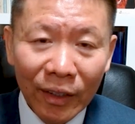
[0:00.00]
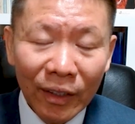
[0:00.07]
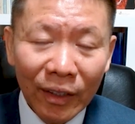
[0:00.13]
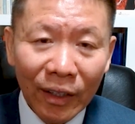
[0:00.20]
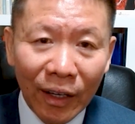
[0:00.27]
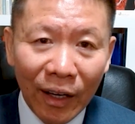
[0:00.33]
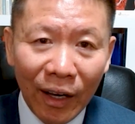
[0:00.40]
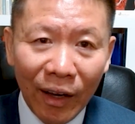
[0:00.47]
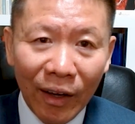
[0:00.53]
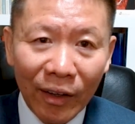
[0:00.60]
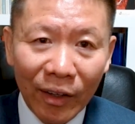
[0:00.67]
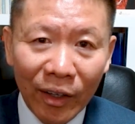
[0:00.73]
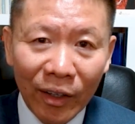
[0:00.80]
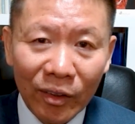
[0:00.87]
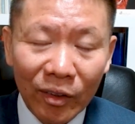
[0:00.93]

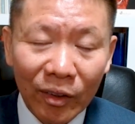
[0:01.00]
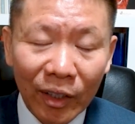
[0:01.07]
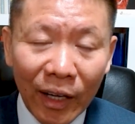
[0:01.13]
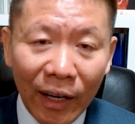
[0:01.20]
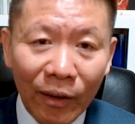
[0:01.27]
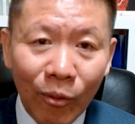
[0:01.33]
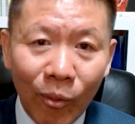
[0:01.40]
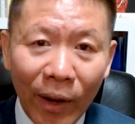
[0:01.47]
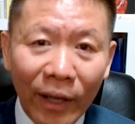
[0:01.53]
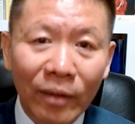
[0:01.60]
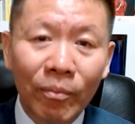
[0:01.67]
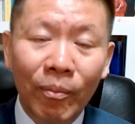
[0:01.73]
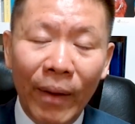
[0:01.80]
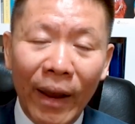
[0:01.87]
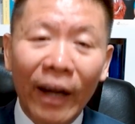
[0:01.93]
it kind of
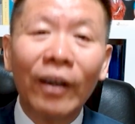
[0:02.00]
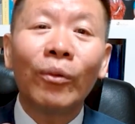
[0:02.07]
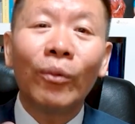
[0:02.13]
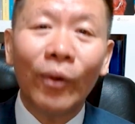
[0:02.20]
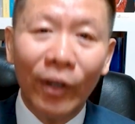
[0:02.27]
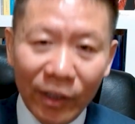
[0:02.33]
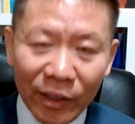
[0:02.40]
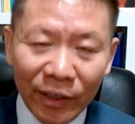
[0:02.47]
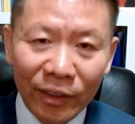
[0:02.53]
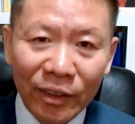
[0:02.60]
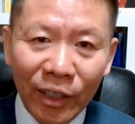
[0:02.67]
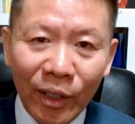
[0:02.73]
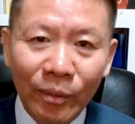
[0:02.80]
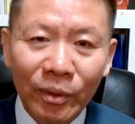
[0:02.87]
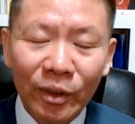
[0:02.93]
went backward in
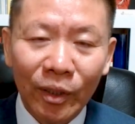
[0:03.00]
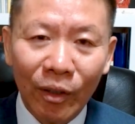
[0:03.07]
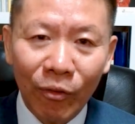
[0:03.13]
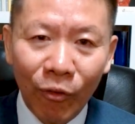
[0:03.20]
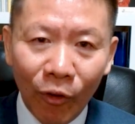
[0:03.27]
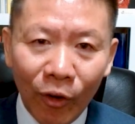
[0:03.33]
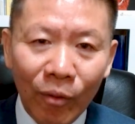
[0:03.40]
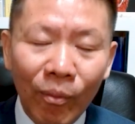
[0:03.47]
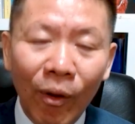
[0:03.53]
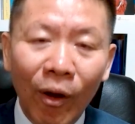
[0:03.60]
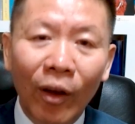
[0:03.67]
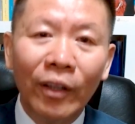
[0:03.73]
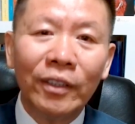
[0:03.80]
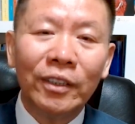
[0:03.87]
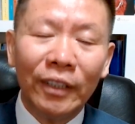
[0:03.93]
terms of foreign
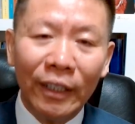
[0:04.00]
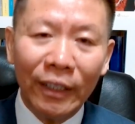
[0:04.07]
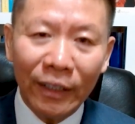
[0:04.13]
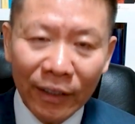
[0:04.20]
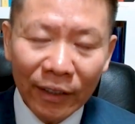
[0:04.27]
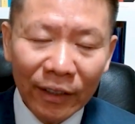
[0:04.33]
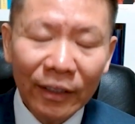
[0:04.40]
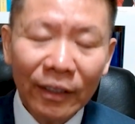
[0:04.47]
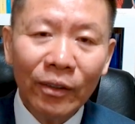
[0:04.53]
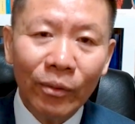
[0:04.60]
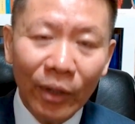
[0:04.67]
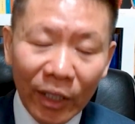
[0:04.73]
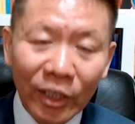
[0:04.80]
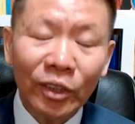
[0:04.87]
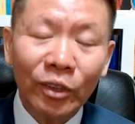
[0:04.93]
policy,
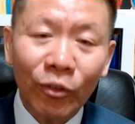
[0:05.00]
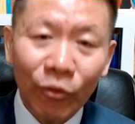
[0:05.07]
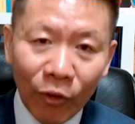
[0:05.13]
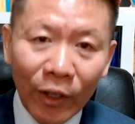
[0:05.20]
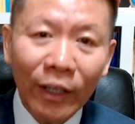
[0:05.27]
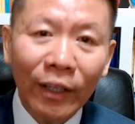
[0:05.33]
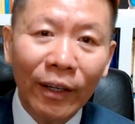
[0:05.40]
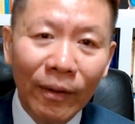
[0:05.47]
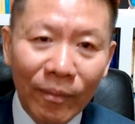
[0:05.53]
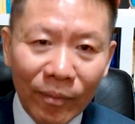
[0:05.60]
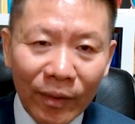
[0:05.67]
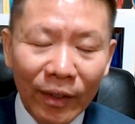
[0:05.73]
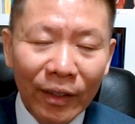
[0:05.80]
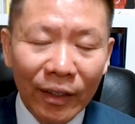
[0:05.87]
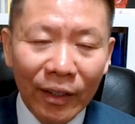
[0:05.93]
religious freedom
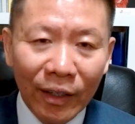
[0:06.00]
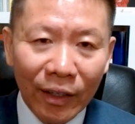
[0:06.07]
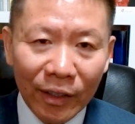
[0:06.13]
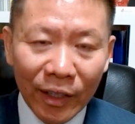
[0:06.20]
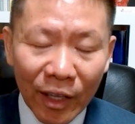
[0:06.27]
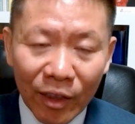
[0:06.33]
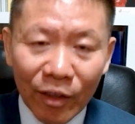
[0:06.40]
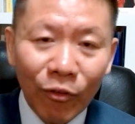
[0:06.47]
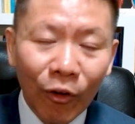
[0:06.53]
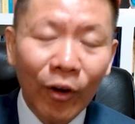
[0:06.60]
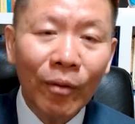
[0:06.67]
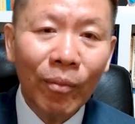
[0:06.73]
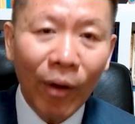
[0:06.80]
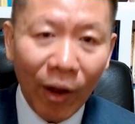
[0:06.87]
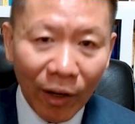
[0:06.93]
in the
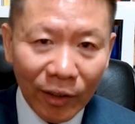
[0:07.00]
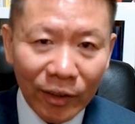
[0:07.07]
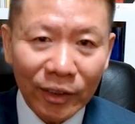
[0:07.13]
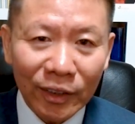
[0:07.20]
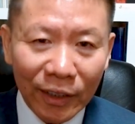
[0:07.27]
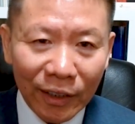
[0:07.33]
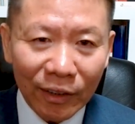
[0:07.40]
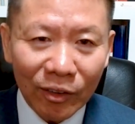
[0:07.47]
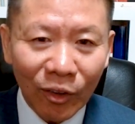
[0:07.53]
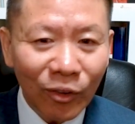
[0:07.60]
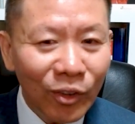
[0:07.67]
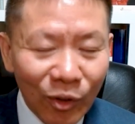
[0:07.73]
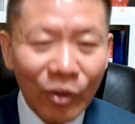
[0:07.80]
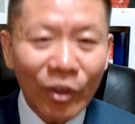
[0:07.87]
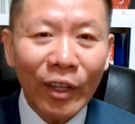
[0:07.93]
foreign policy. Don't
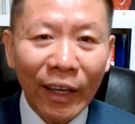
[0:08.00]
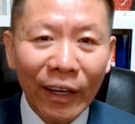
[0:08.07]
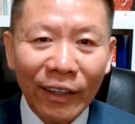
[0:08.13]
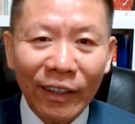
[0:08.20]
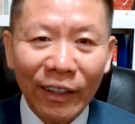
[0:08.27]
you think,